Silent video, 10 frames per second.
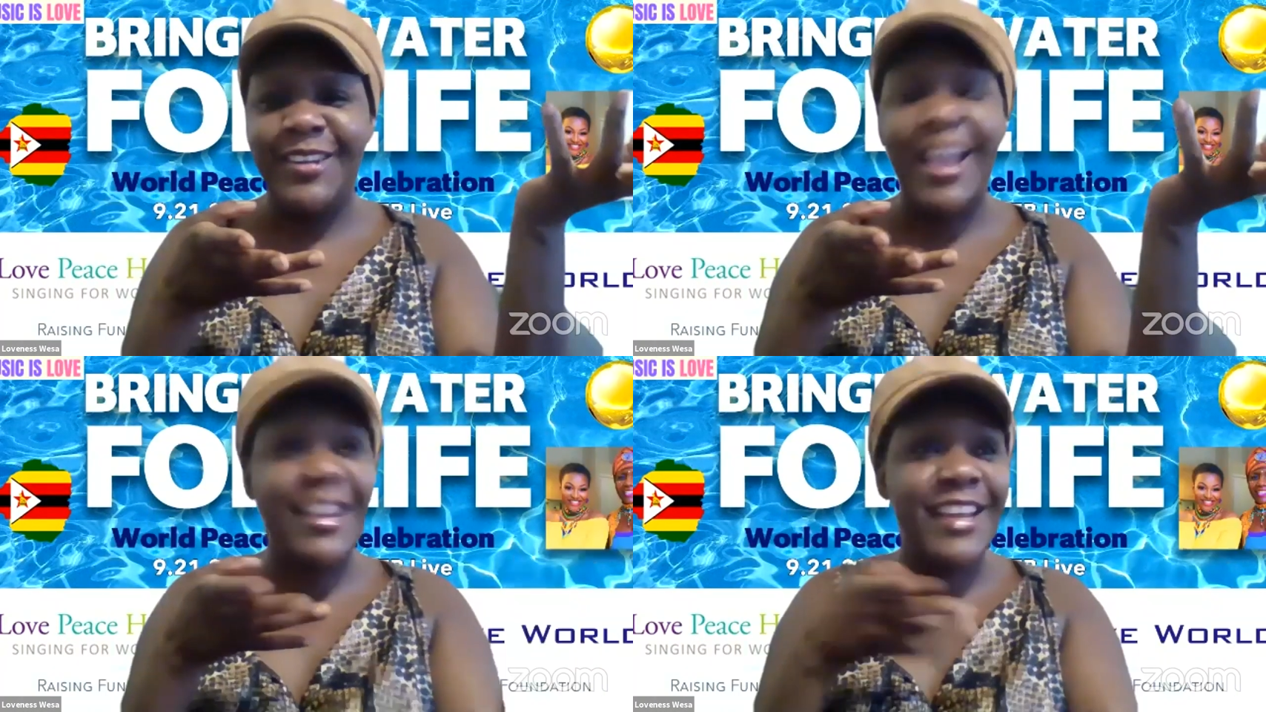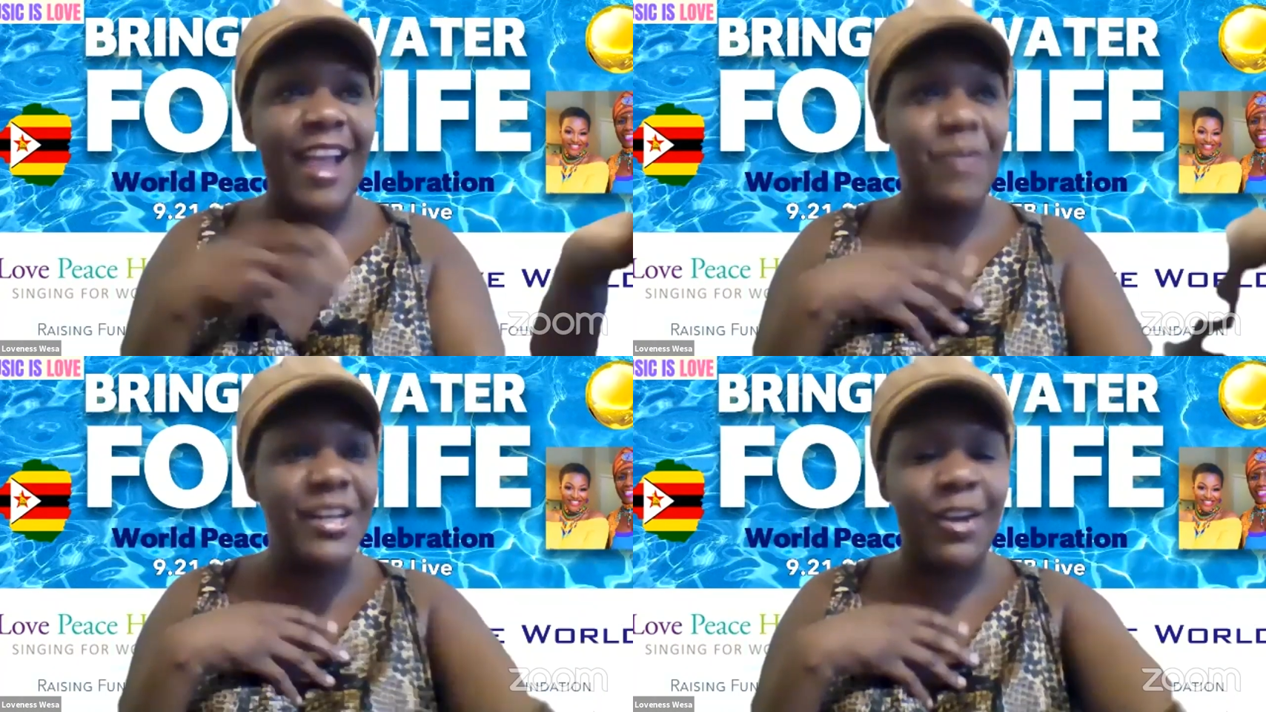I
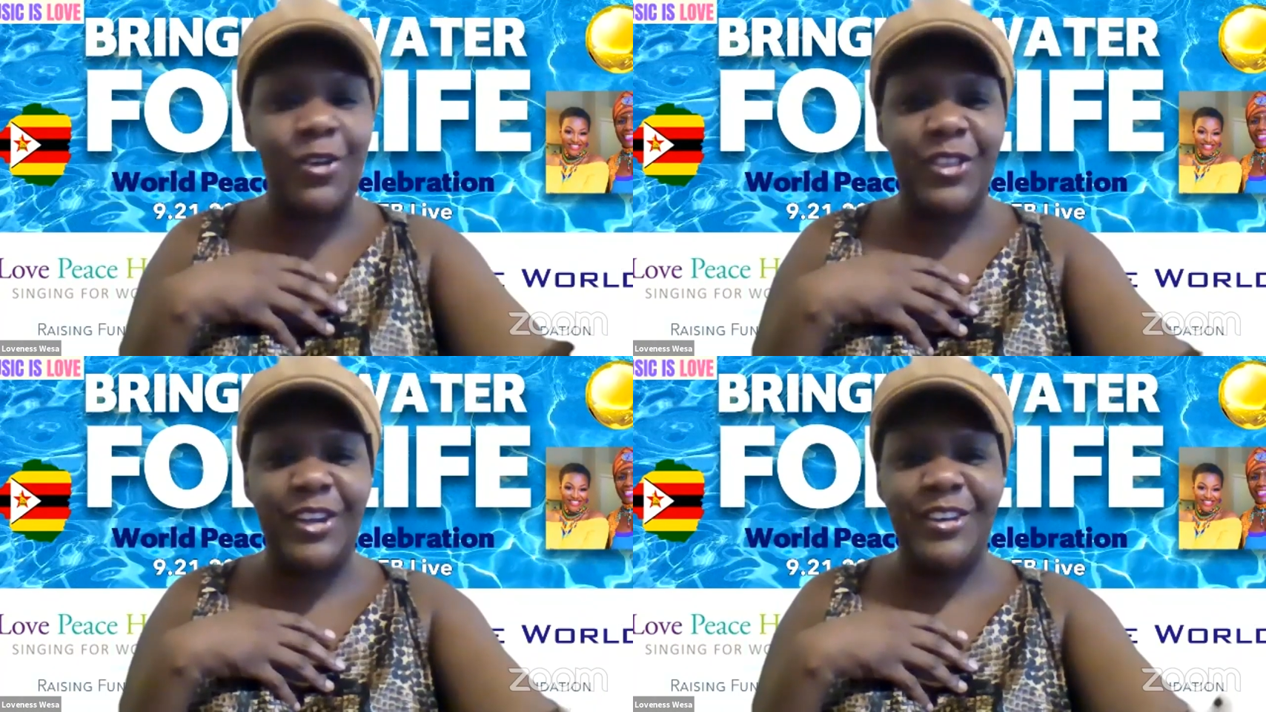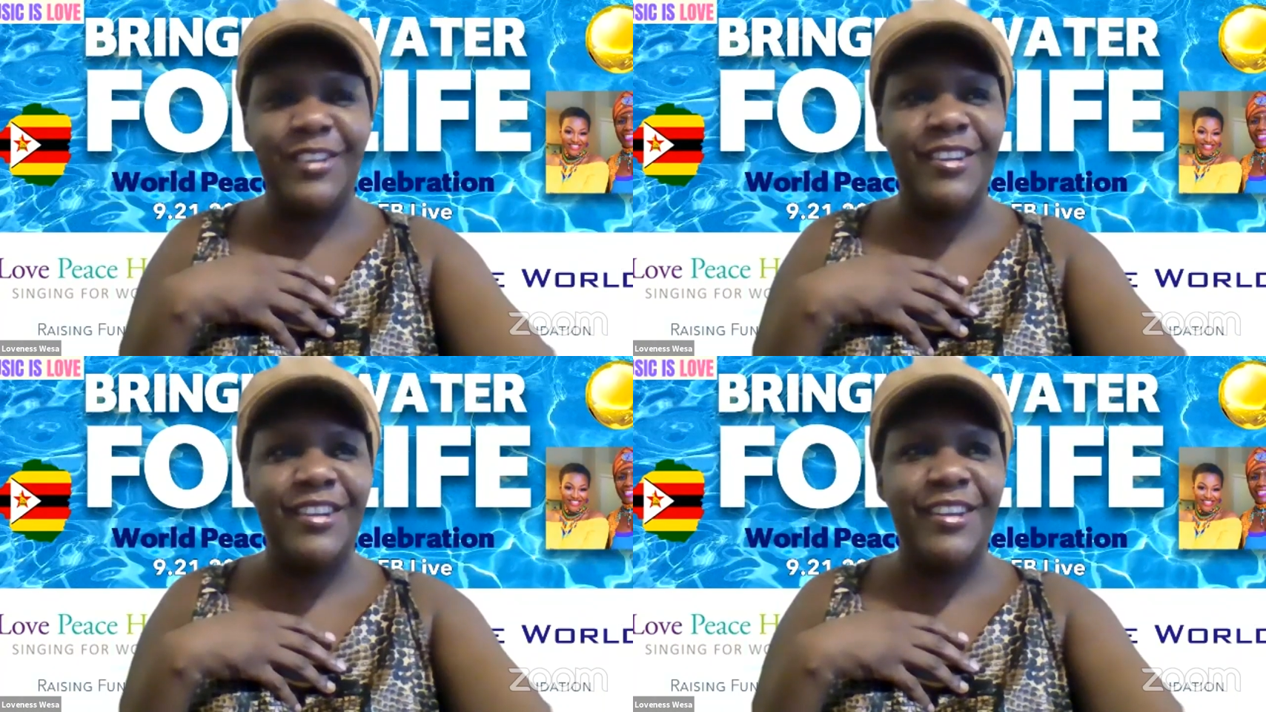want to go there.
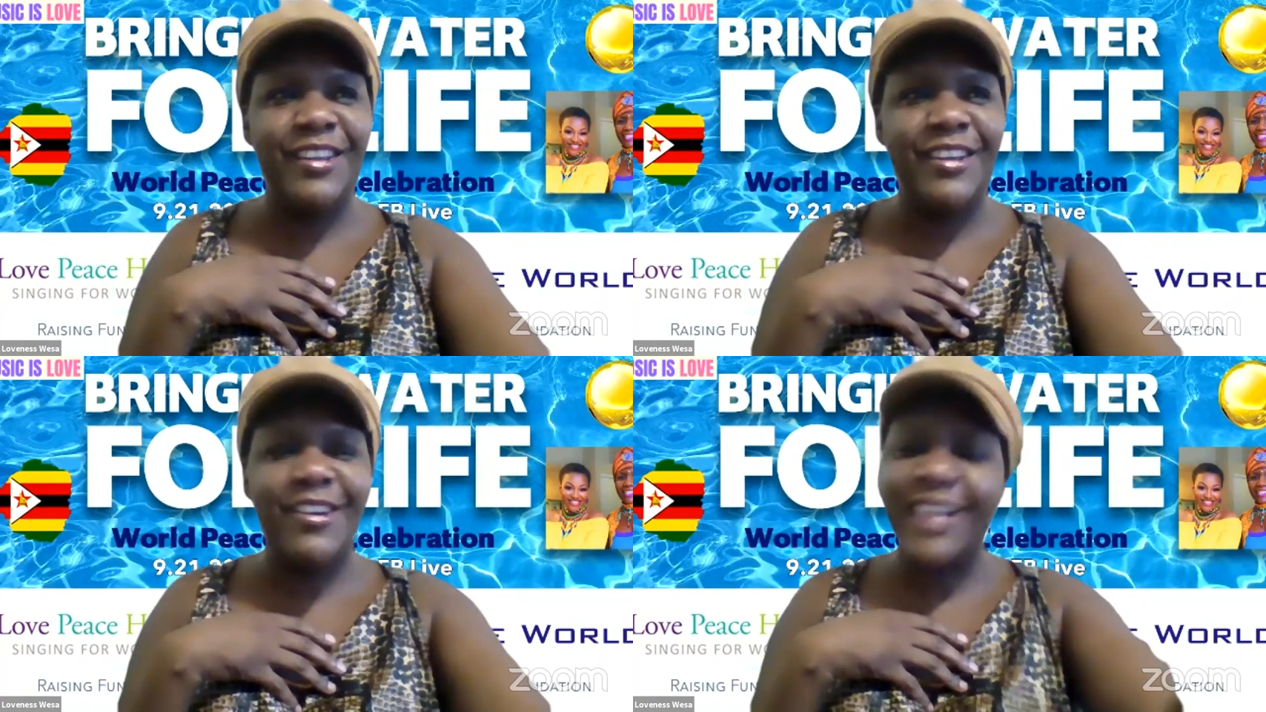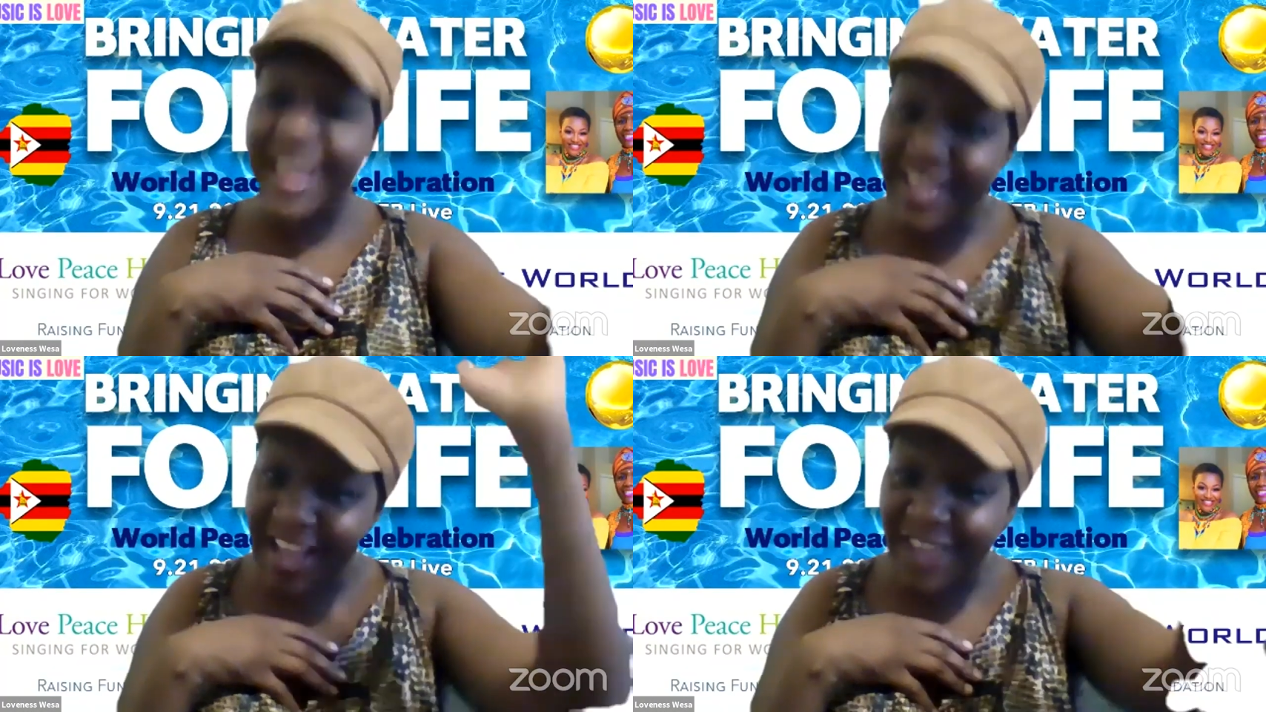
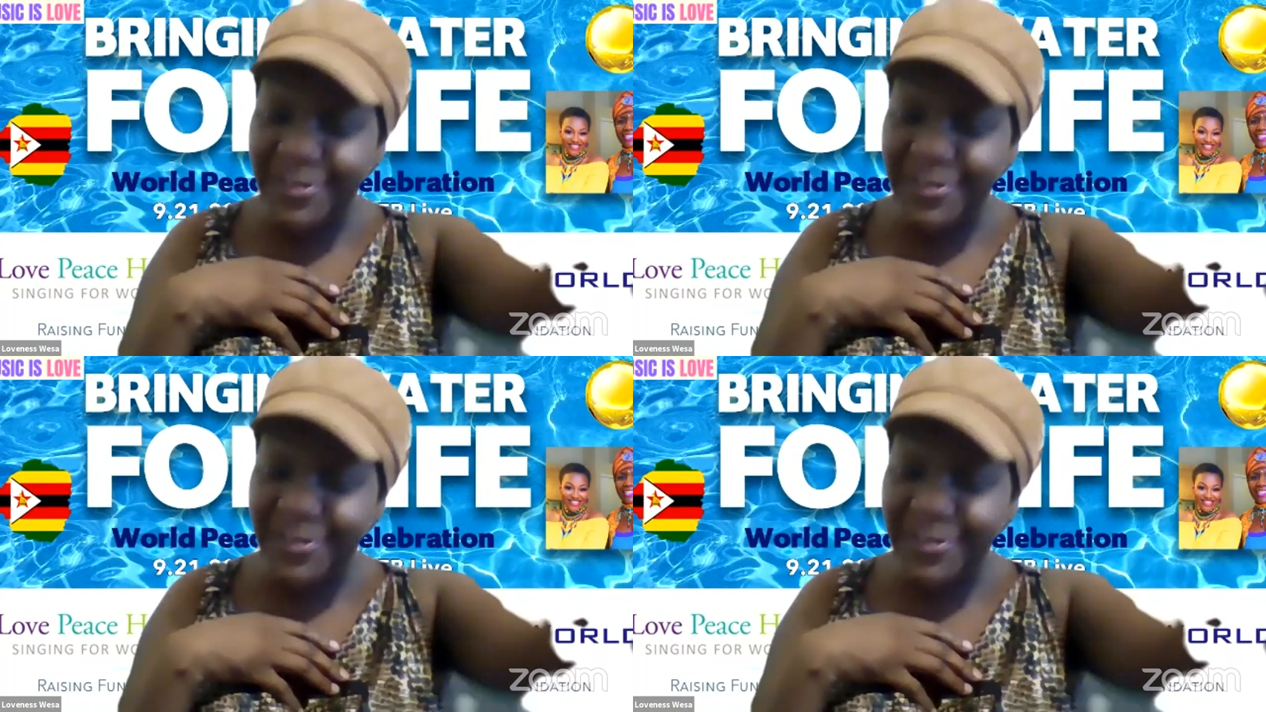Okay, I